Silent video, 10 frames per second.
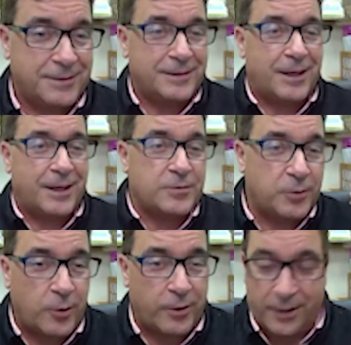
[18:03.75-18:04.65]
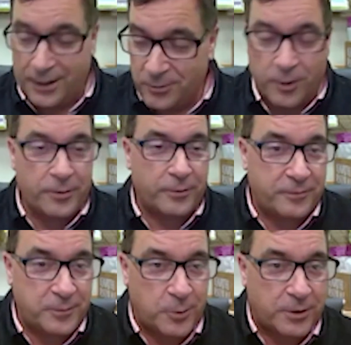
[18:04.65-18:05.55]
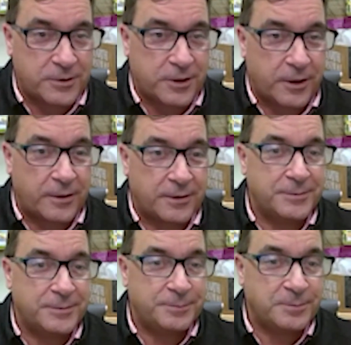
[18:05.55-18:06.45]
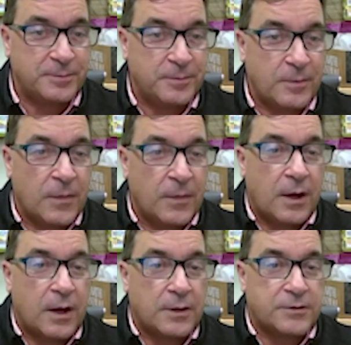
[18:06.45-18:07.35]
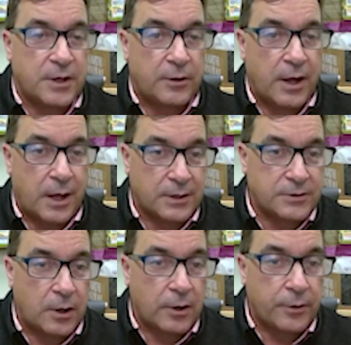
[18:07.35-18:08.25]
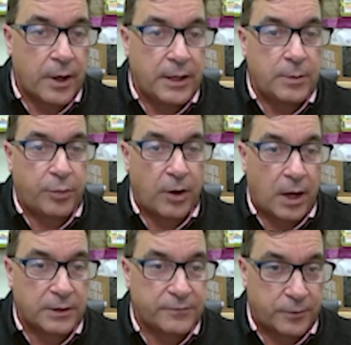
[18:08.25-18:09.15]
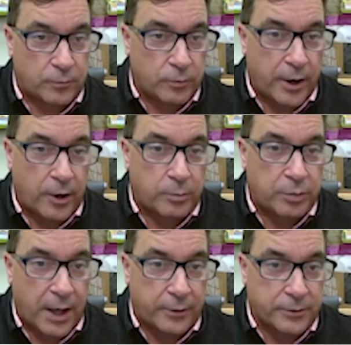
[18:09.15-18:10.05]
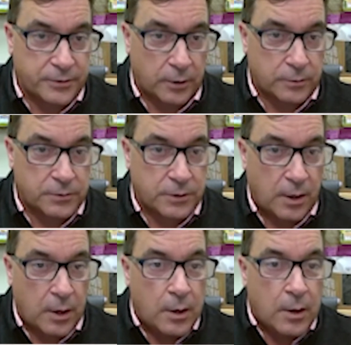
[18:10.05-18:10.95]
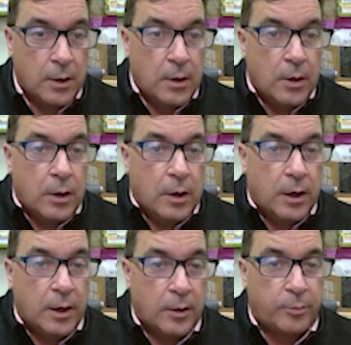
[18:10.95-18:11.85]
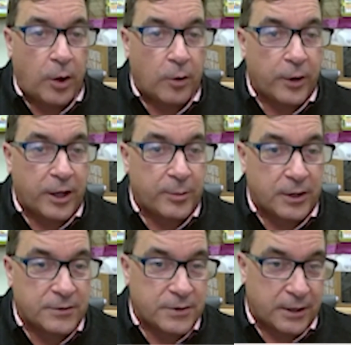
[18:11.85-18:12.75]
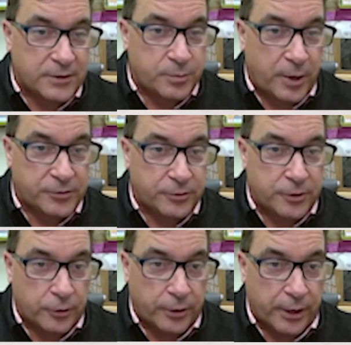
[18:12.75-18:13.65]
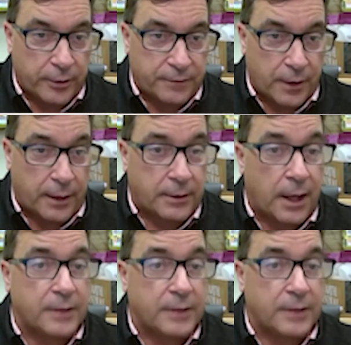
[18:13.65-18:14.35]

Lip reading: How's Florida? How's the weather in Florida, Sarah? Sarah asks, are there any products for rare bladder stones? Paul Raymond is on a special urinary diet.